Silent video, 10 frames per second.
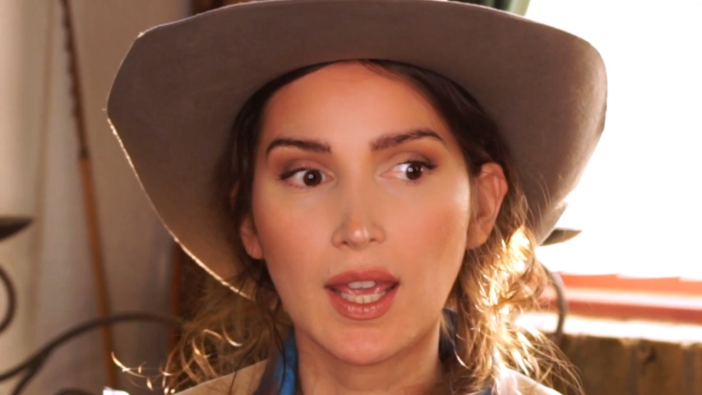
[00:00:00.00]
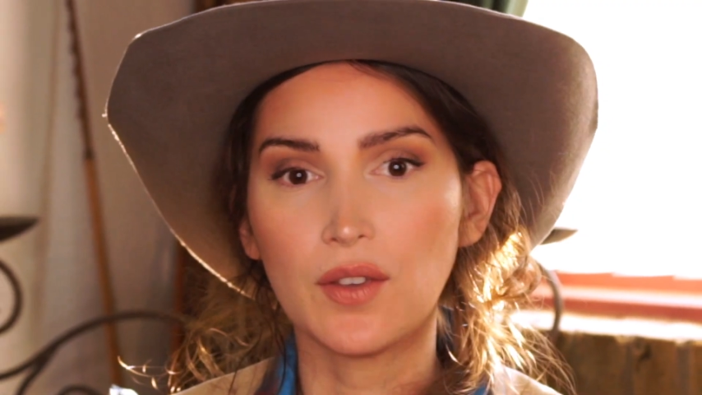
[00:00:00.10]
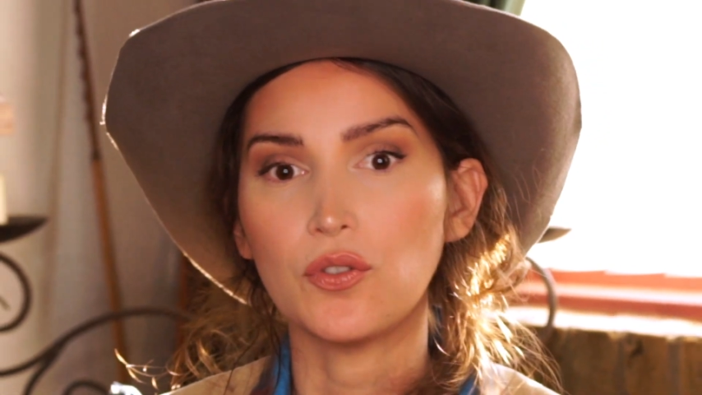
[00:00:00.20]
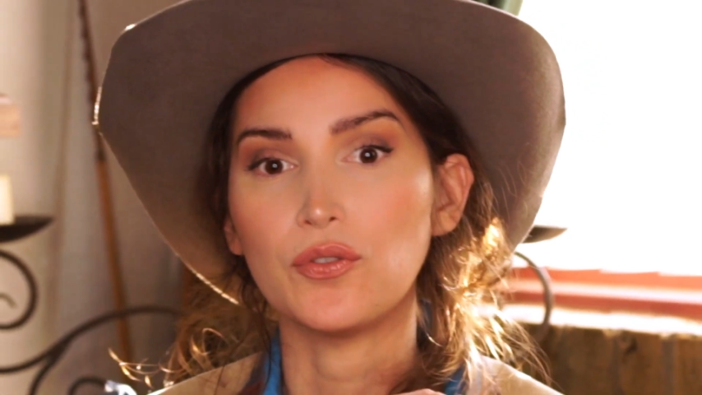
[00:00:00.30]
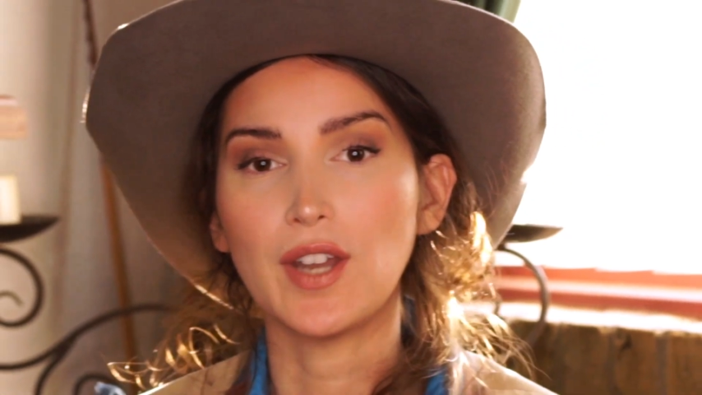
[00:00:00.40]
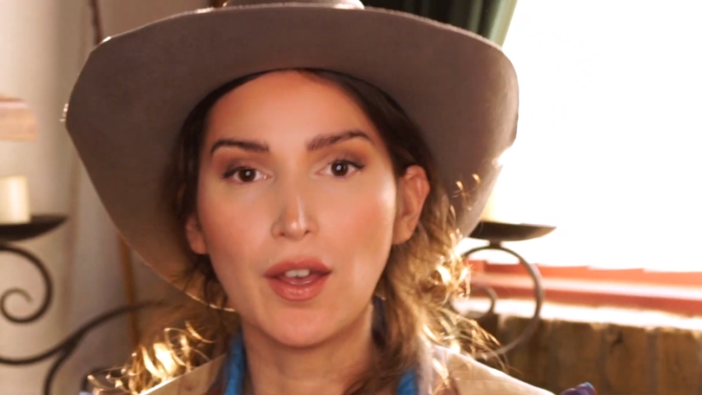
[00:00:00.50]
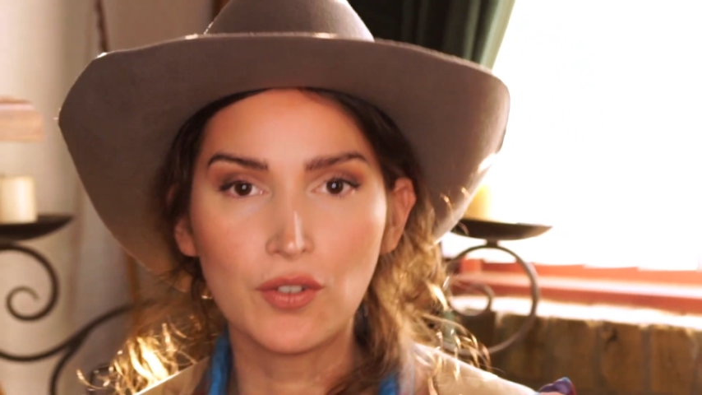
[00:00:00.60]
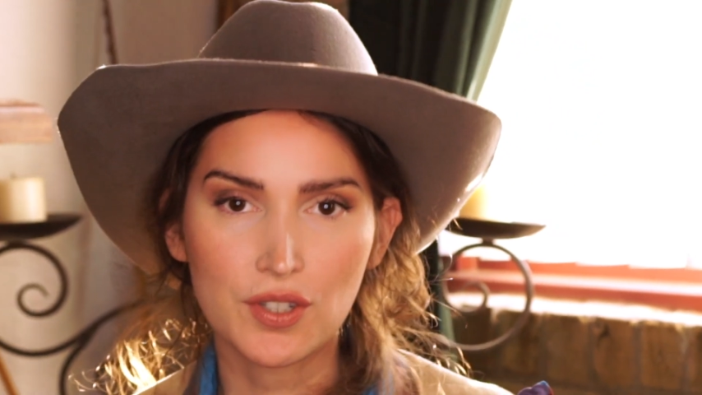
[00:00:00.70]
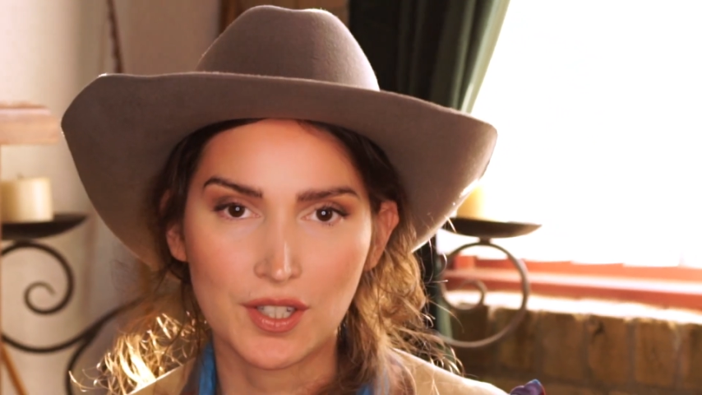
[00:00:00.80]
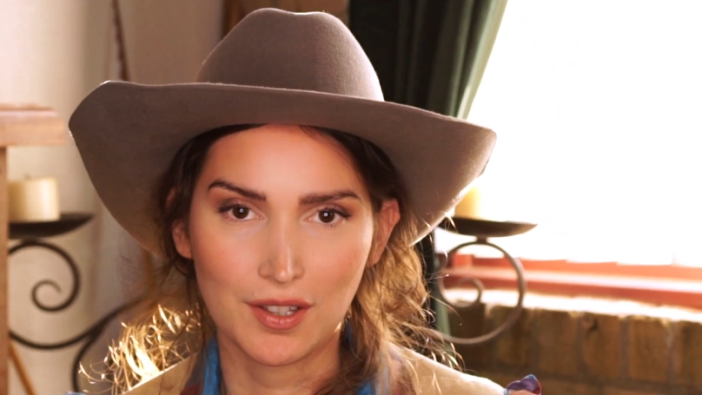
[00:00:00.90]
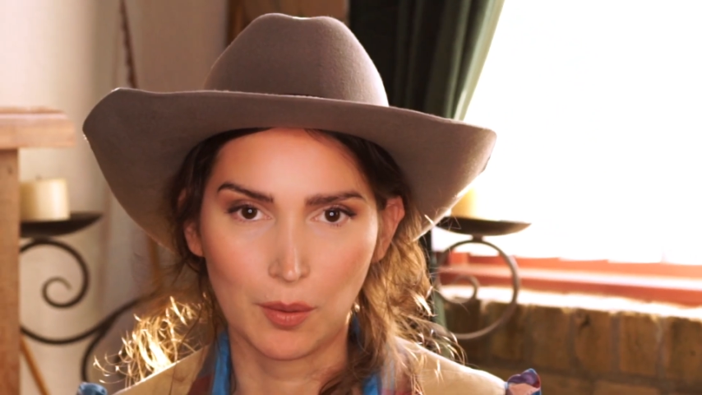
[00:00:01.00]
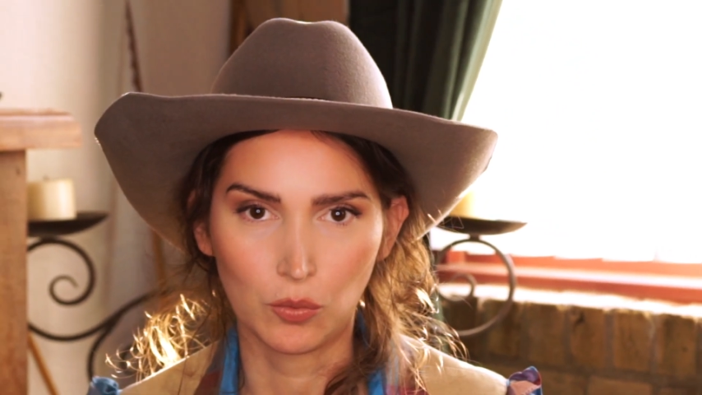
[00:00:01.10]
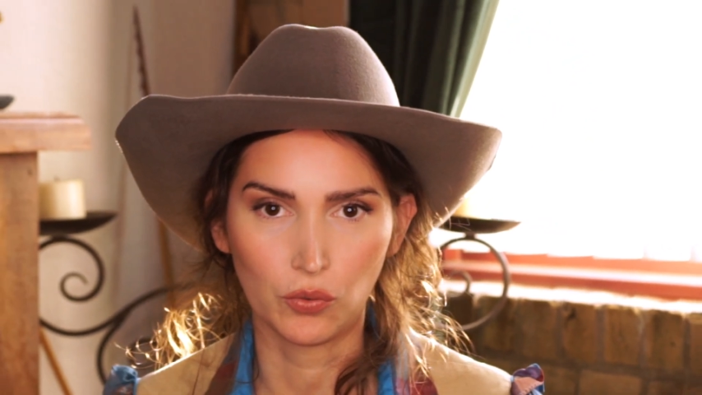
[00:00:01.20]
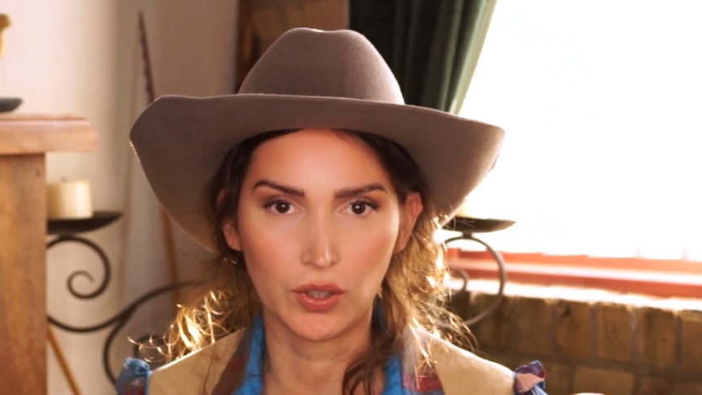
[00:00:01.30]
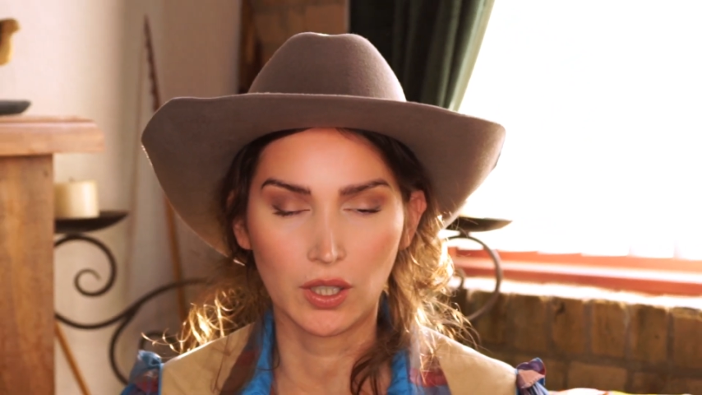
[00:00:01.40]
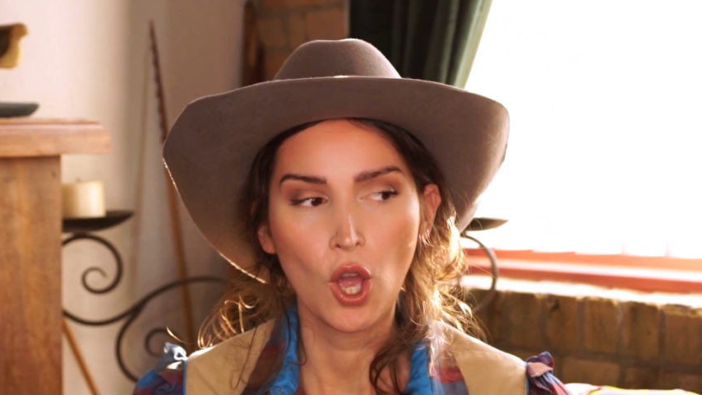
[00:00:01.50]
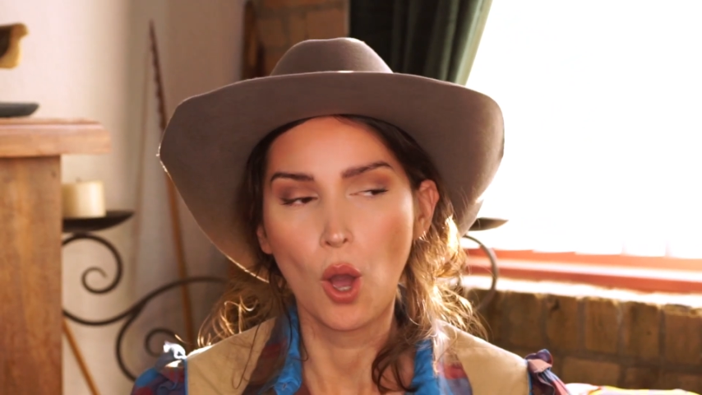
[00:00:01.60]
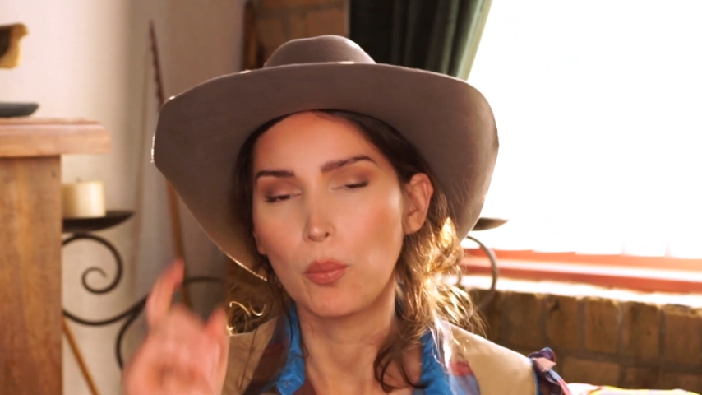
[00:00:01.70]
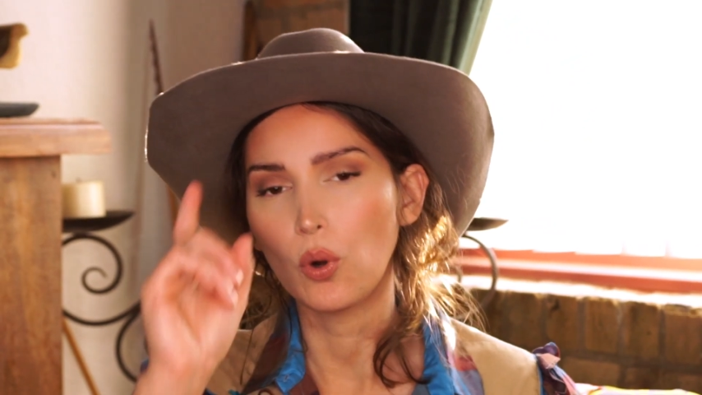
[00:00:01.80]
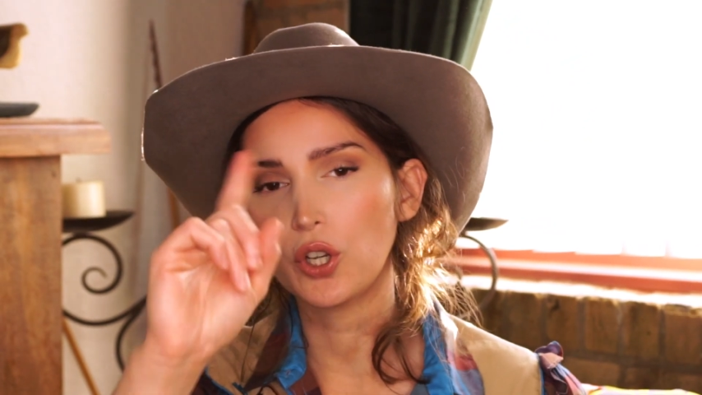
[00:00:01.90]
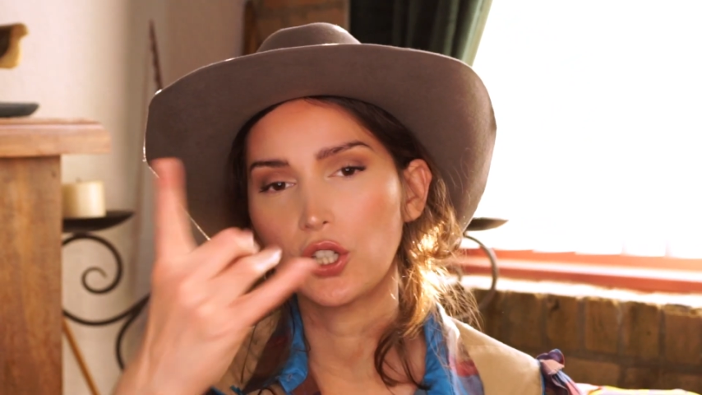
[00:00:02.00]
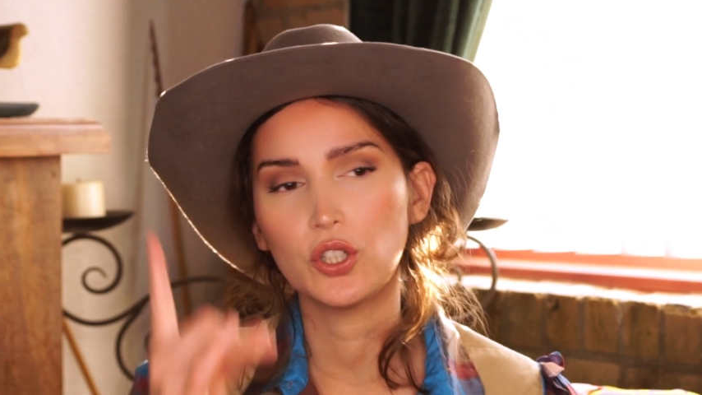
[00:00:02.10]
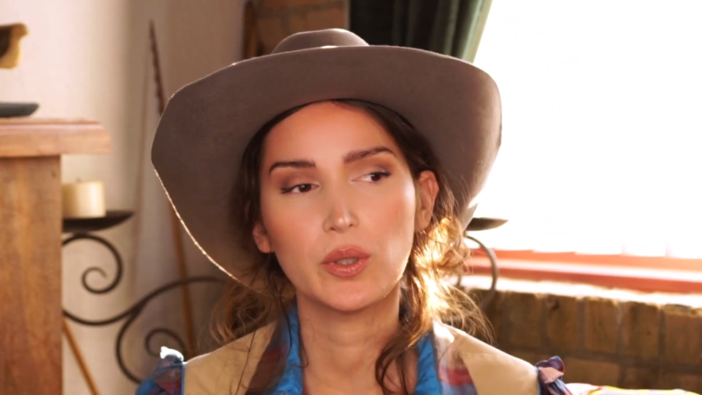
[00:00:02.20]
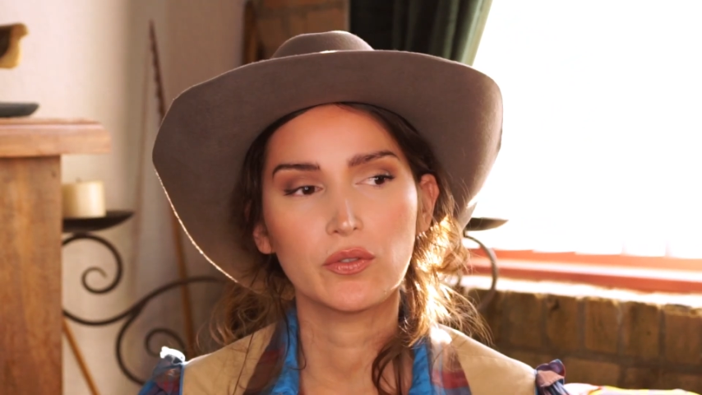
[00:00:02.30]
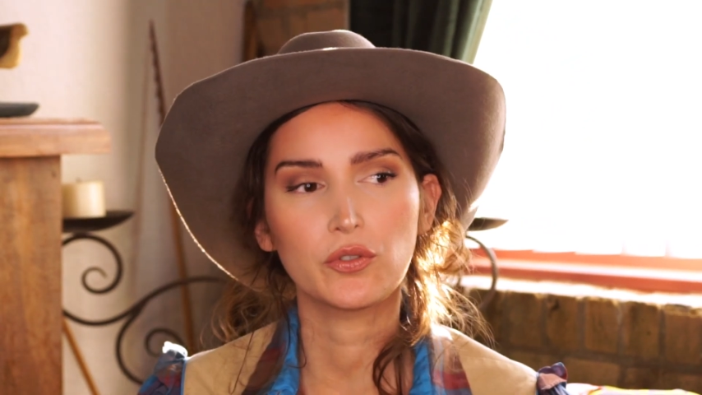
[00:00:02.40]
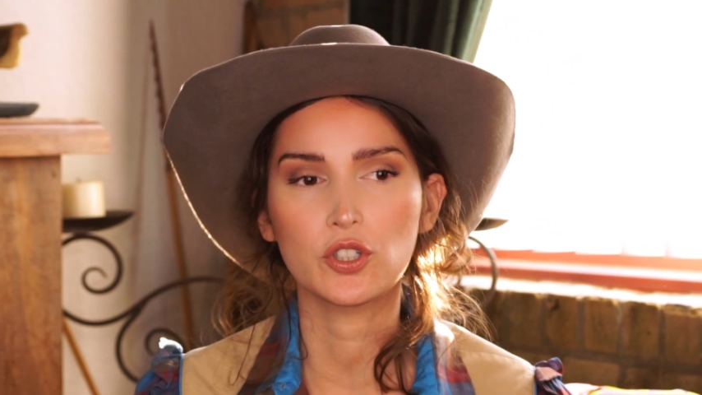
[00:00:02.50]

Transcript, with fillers: If you've never seen that movie, boy, are you in for a